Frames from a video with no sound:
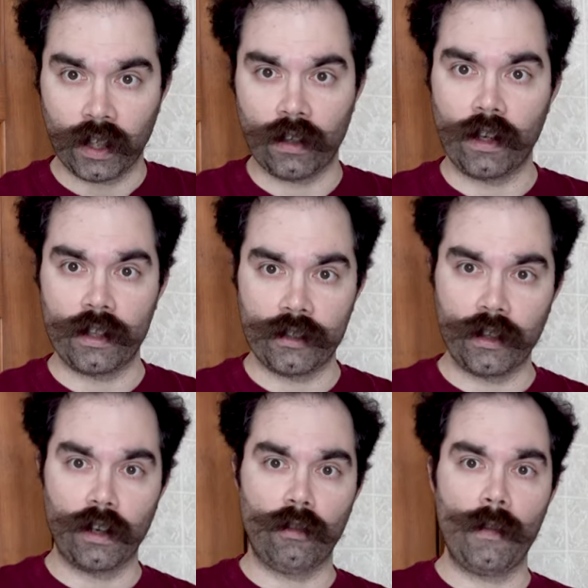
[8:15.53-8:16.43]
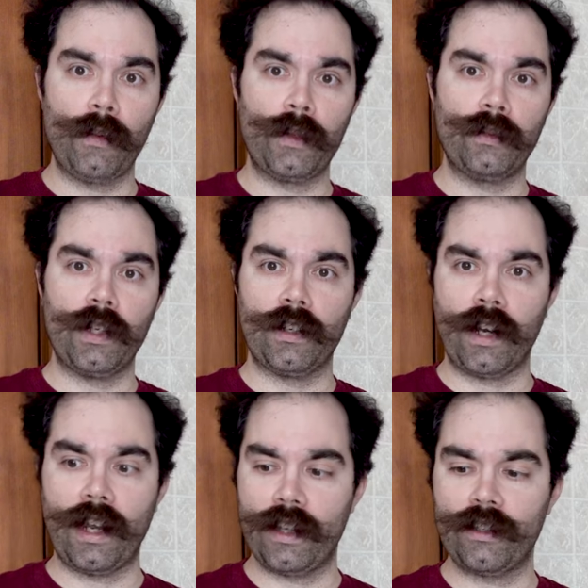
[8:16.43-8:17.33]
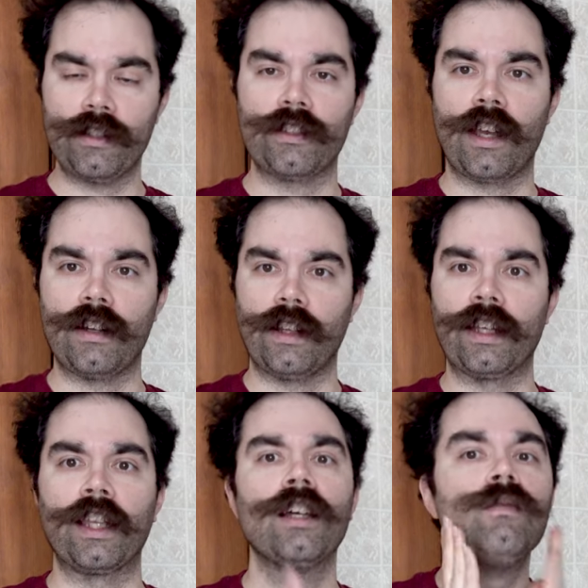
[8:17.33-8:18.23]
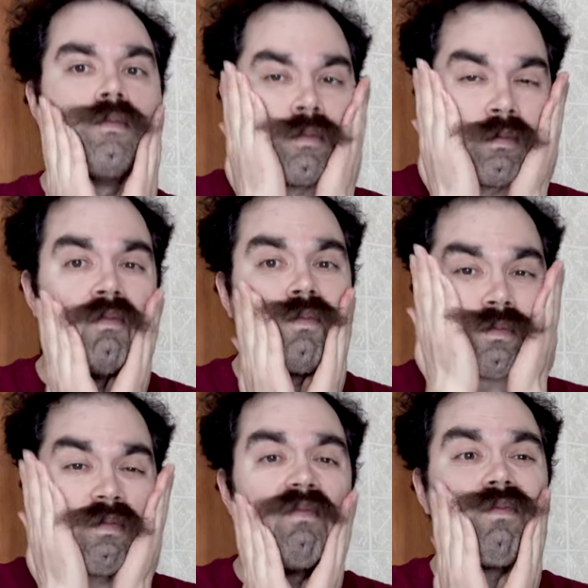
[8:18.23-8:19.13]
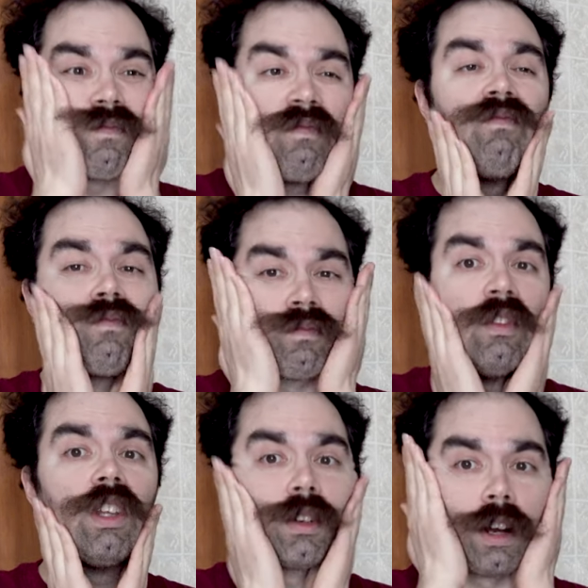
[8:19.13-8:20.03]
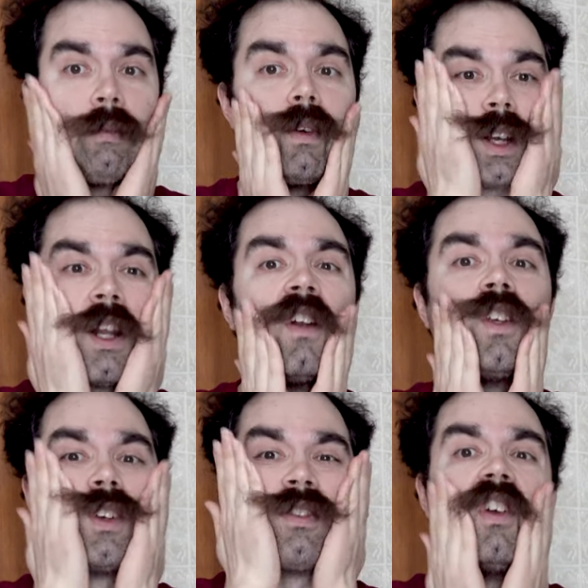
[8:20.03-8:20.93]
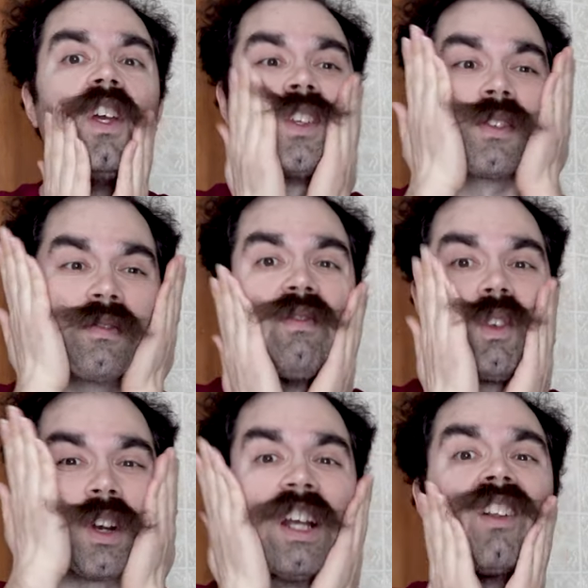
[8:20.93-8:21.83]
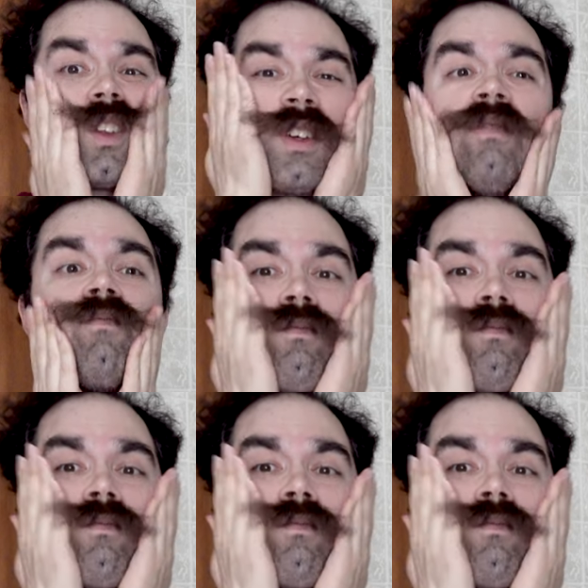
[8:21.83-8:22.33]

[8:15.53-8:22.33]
All right, so you're gonna rub it between your hands, just kind of like that. Then you rub it right onto your face, directly.